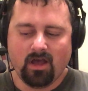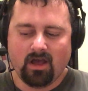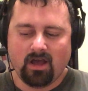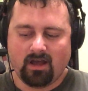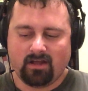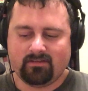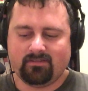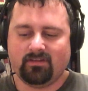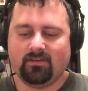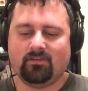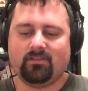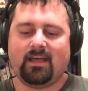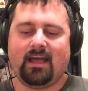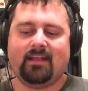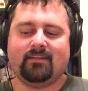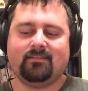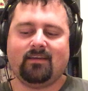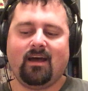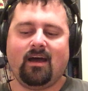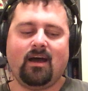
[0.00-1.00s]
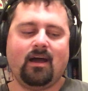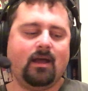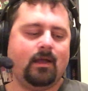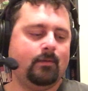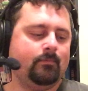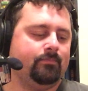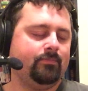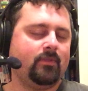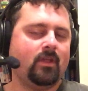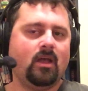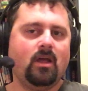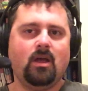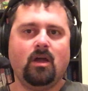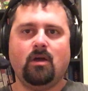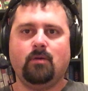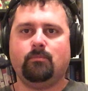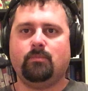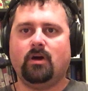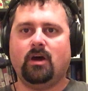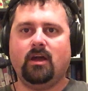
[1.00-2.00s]
until that time.
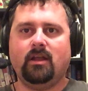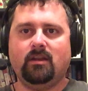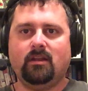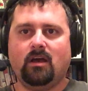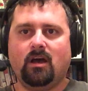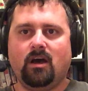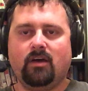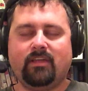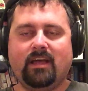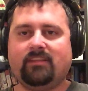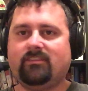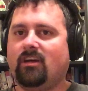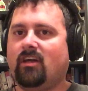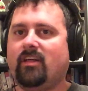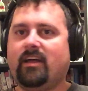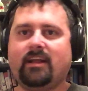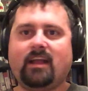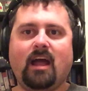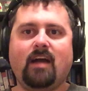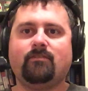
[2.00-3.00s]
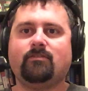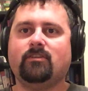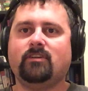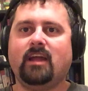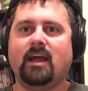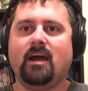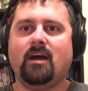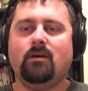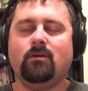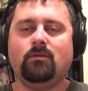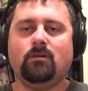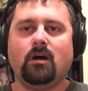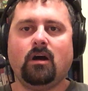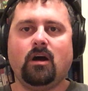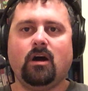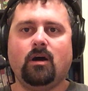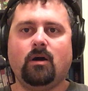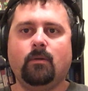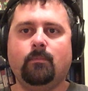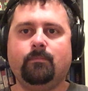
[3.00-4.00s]
But that's all I got for now.
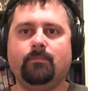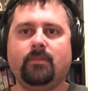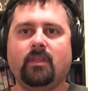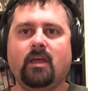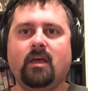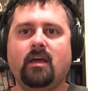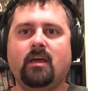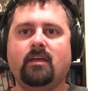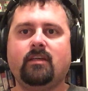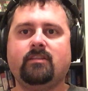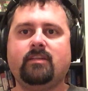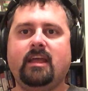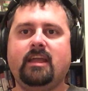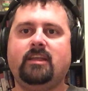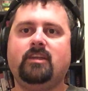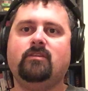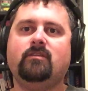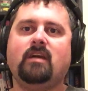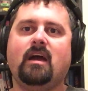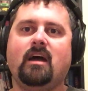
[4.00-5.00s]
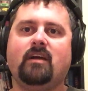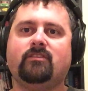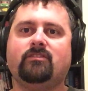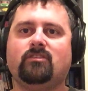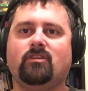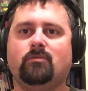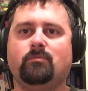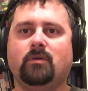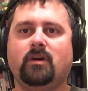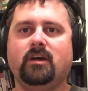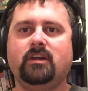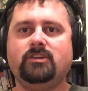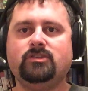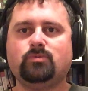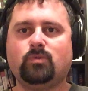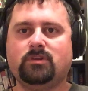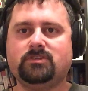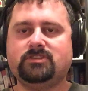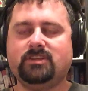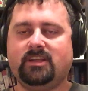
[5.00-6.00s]
Thank you guys so much.
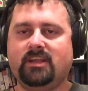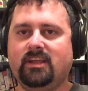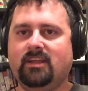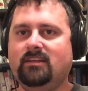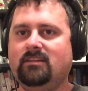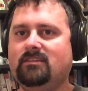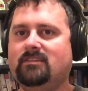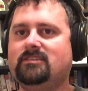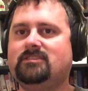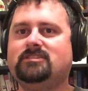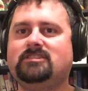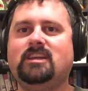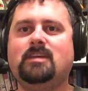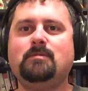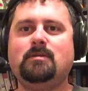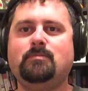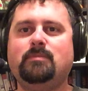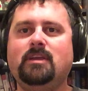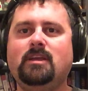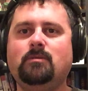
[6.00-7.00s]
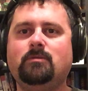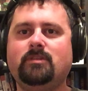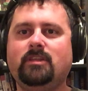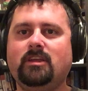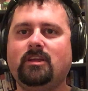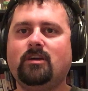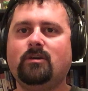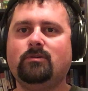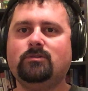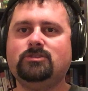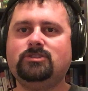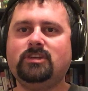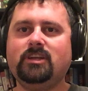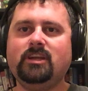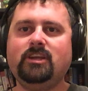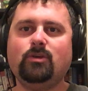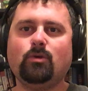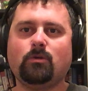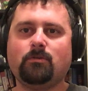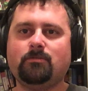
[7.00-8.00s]
Once again, it's Timmy B with the OG,
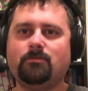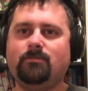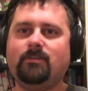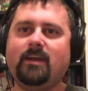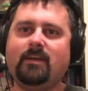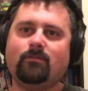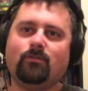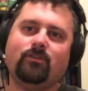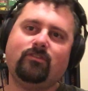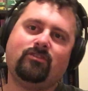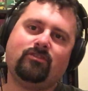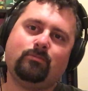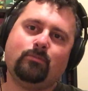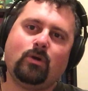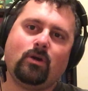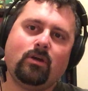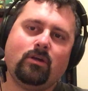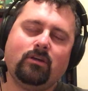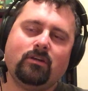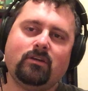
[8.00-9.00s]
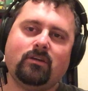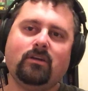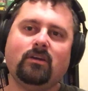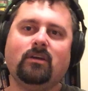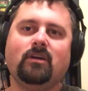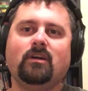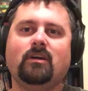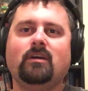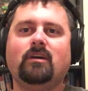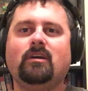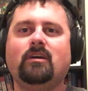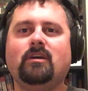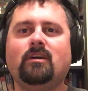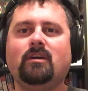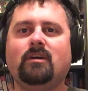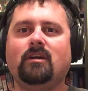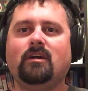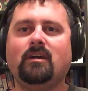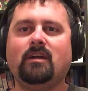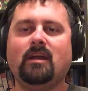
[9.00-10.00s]
your favorite Smark.
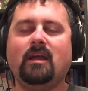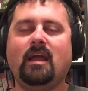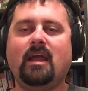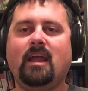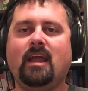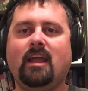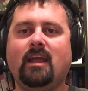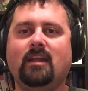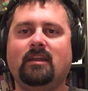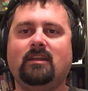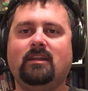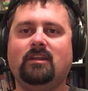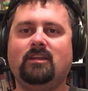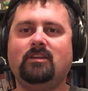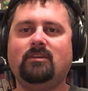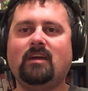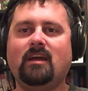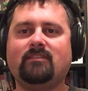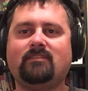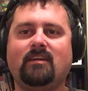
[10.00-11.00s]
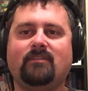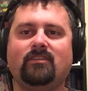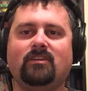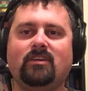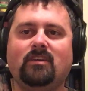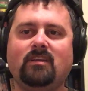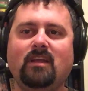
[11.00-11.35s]
And you guys have a good